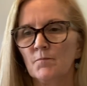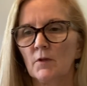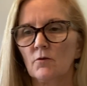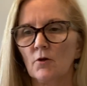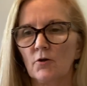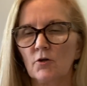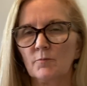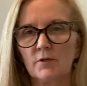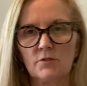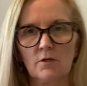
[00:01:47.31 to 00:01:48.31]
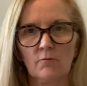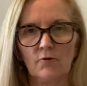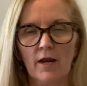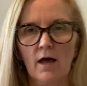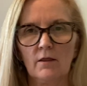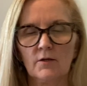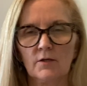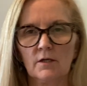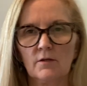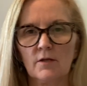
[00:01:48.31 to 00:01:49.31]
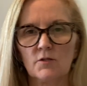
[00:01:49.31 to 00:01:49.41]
there could be some reality that